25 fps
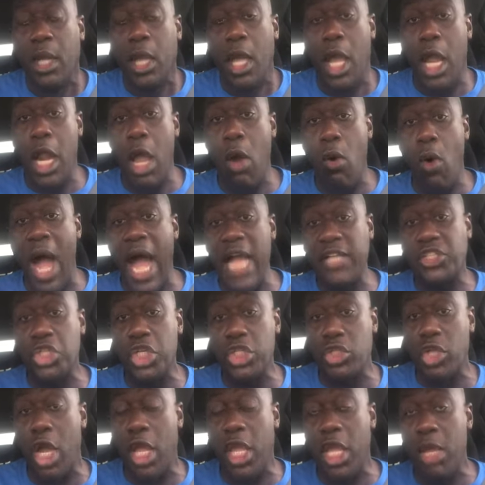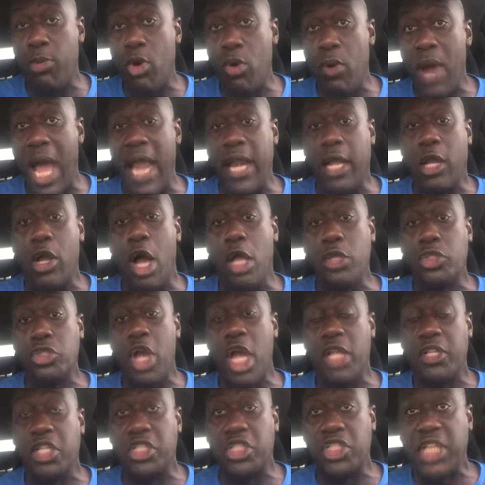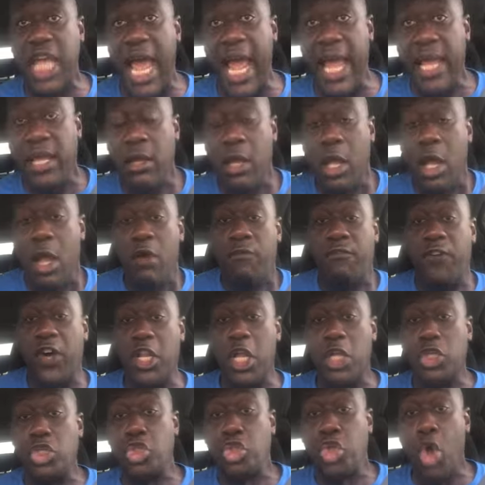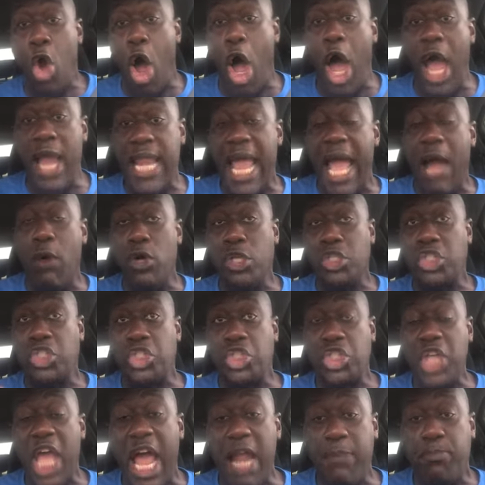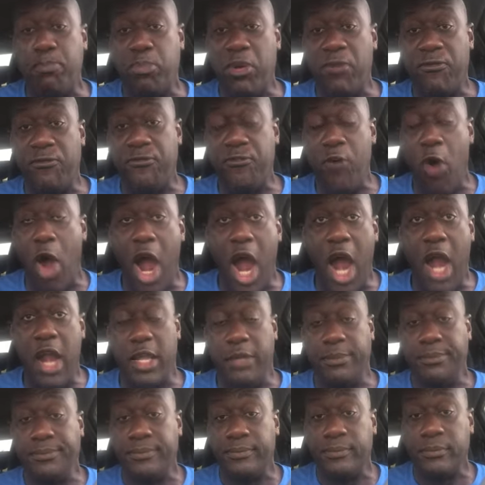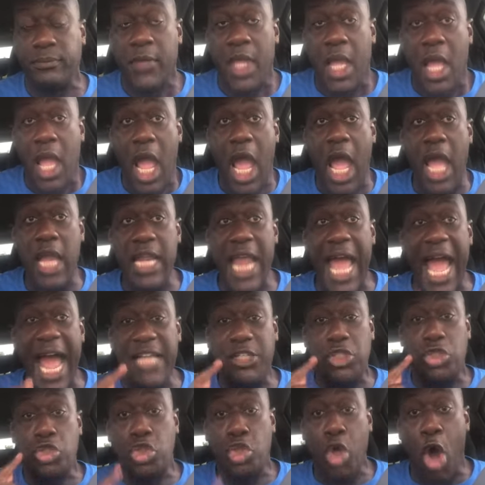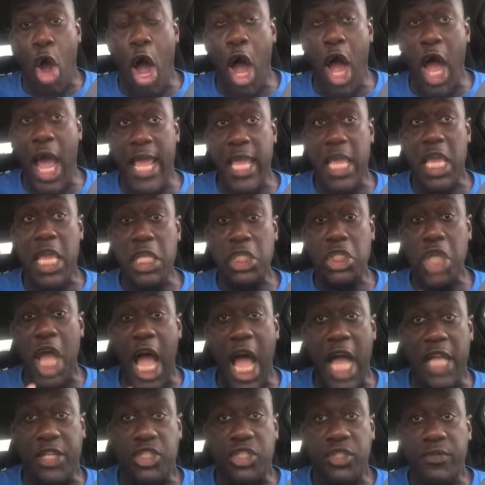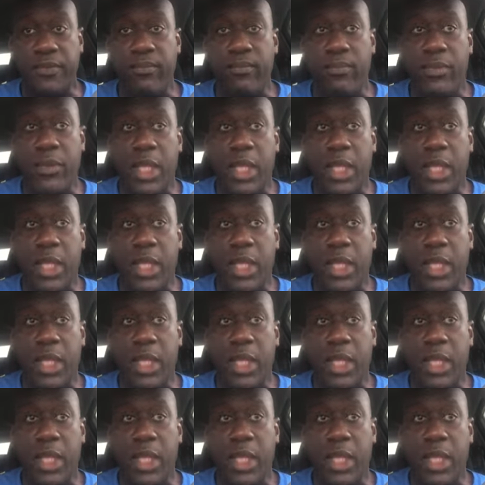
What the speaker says: And then watch this, the Hebrew writer goes on to say, for the joy that was set before him, and that joy is us.